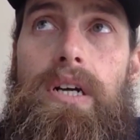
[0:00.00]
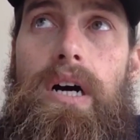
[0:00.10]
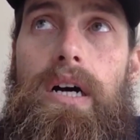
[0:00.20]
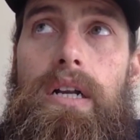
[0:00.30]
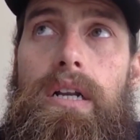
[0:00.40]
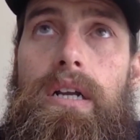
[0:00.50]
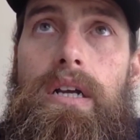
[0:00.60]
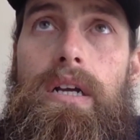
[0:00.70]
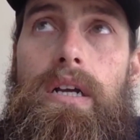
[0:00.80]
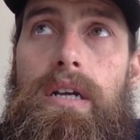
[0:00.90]
gun
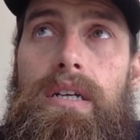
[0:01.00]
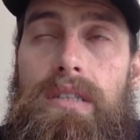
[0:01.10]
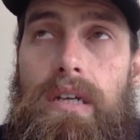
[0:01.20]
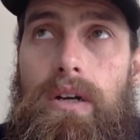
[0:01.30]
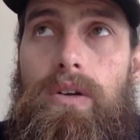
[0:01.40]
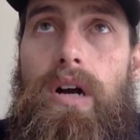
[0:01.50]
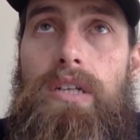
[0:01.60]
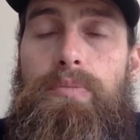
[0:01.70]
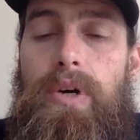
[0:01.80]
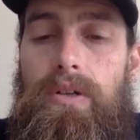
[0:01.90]
is like a
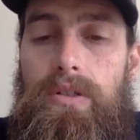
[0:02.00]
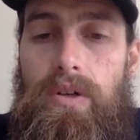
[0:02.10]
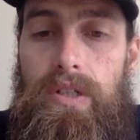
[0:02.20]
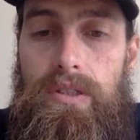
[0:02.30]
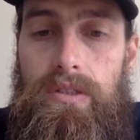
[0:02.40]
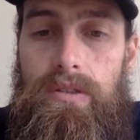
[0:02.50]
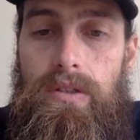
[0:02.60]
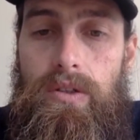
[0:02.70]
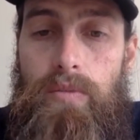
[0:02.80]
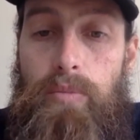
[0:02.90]
crossbow, so it's,
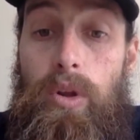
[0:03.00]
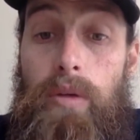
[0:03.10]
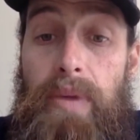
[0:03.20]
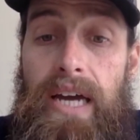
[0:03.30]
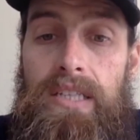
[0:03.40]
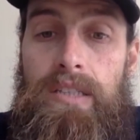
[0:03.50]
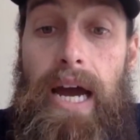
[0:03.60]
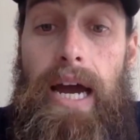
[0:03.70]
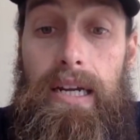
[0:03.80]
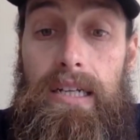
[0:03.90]
you pull the bands
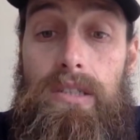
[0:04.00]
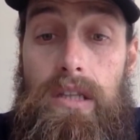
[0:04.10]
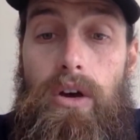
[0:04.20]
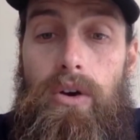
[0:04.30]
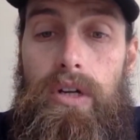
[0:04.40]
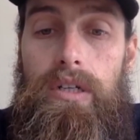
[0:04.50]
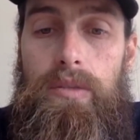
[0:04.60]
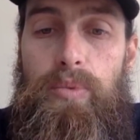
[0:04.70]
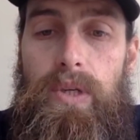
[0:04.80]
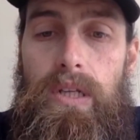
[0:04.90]
back and it's loaded, it's
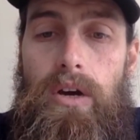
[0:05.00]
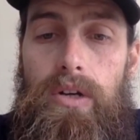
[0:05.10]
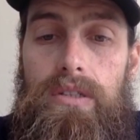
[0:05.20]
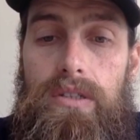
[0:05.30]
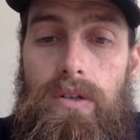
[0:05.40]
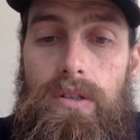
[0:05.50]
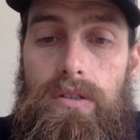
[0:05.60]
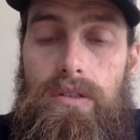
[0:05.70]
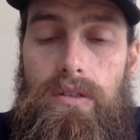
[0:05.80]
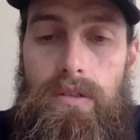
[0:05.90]
preloaded, so
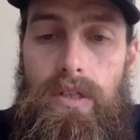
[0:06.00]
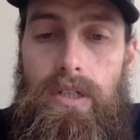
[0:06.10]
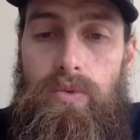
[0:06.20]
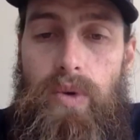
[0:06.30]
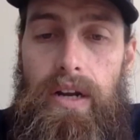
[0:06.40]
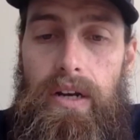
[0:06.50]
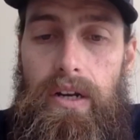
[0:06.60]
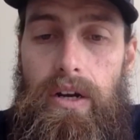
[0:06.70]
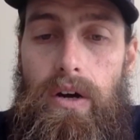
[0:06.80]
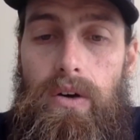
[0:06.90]
it's ready to
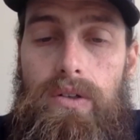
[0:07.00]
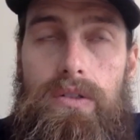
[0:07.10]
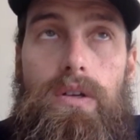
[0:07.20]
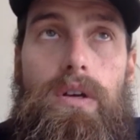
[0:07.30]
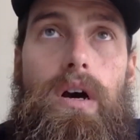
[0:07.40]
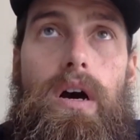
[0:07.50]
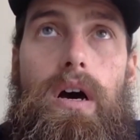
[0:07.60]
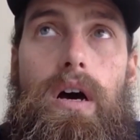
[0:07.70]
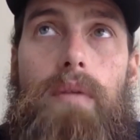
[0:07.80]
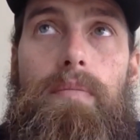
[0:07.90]

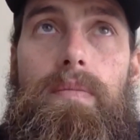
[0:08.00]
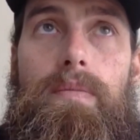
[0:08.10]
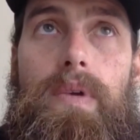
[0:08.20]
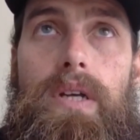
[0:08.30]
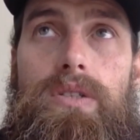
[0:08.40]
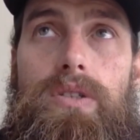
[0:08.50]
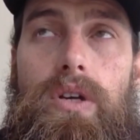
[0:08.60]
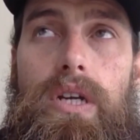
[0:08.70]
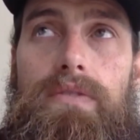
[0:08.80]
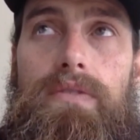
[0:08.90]
go. So it
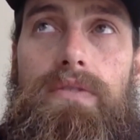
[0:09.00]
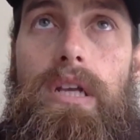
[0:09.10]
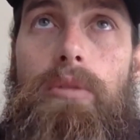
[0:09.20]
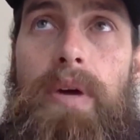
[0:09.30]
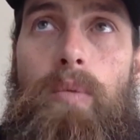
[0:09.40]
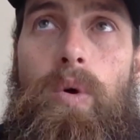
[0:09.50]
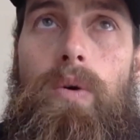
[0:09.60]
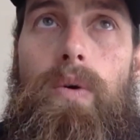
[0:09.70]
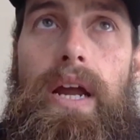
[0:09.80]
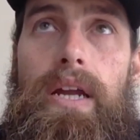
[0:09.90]
gives you a little bit more
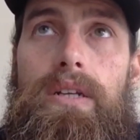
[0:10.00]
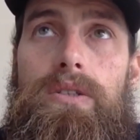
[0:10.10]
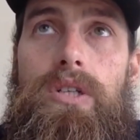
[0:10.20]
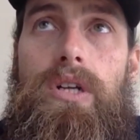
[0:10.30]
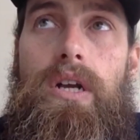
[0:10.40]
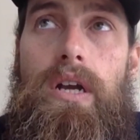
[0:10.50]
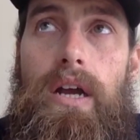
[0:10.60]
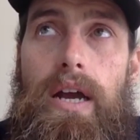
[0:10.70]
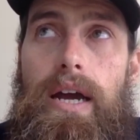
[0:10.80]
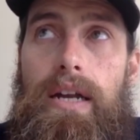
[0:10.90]
range,
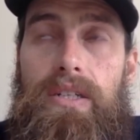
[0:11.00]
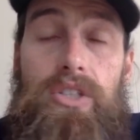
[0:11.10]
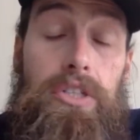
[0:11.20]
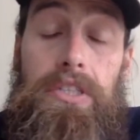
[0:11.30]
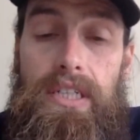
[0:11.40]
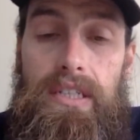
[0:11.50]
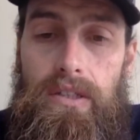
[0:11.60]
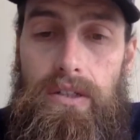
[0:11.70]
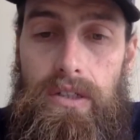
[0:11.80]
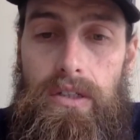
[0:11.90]
and it's just
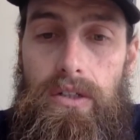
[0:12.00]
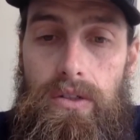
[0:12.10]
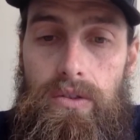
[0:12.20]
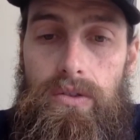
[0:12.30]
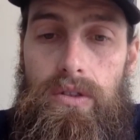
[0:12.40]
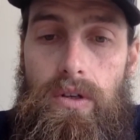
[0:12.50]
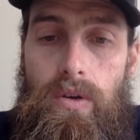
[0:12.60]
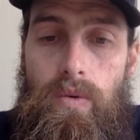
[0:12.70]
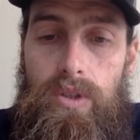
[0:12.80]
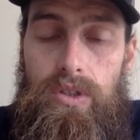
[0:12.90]
easier to use
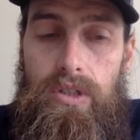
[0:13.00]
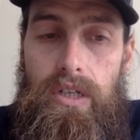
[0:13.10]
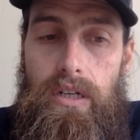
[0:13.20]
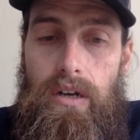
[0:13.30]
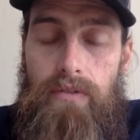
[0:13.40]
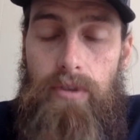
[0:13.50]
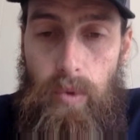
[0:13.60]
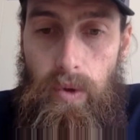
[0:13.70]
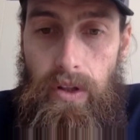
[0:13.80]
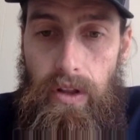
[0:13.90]
once you get
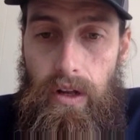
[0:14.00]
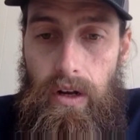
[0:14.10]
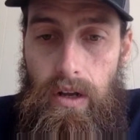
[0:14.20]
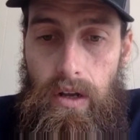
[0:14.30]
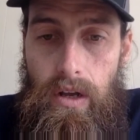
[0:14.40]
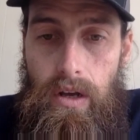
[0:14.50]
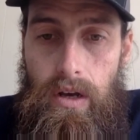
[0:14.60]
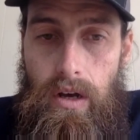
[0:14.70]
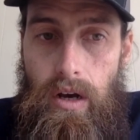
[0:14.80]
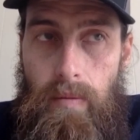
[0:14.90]
comfortable with it.
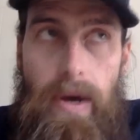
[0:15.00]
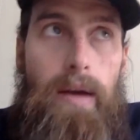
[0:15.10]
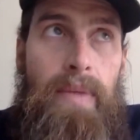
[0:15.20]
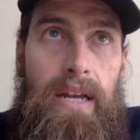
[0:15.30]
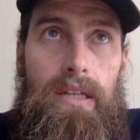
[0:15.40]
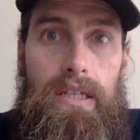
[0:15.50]
Is that the one that